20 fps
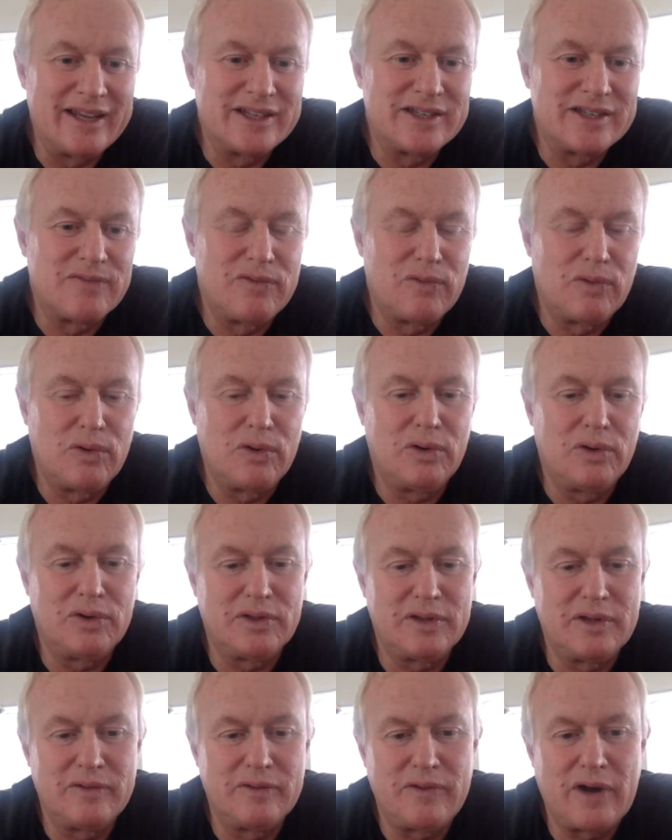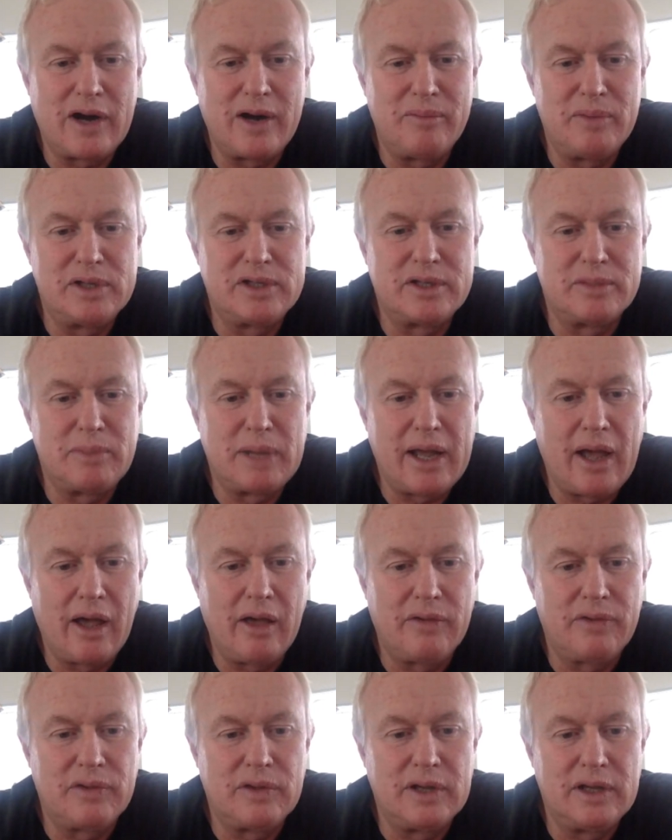should be happening is
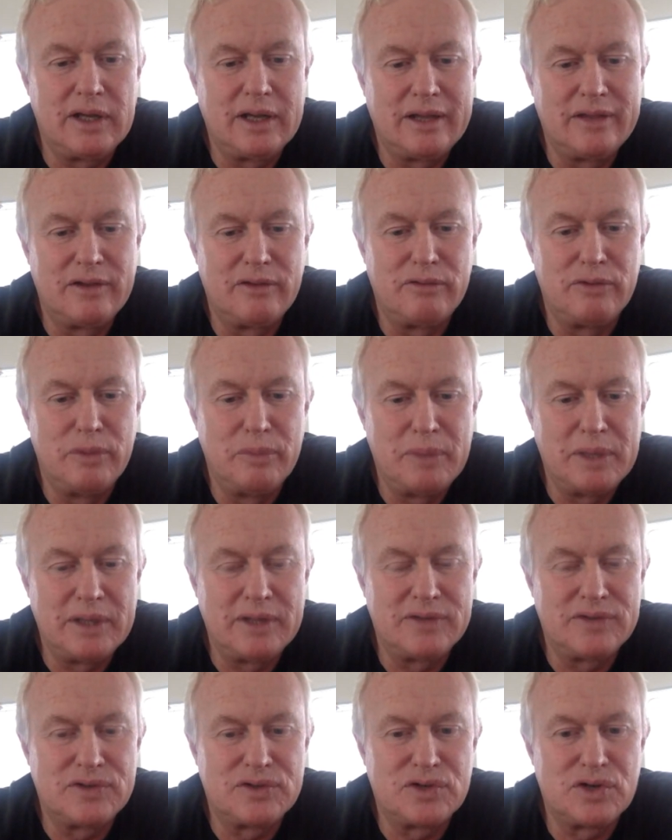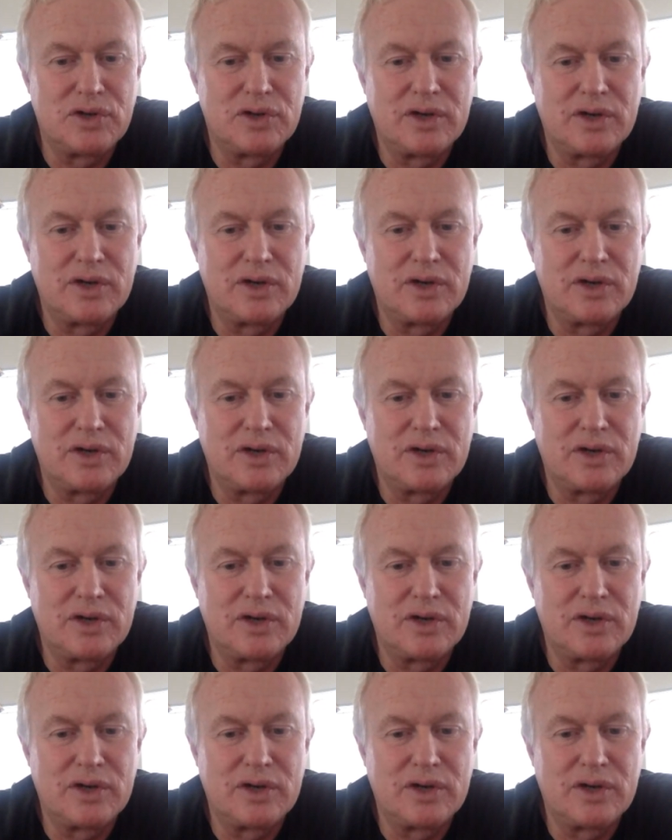for the environment to be healthy,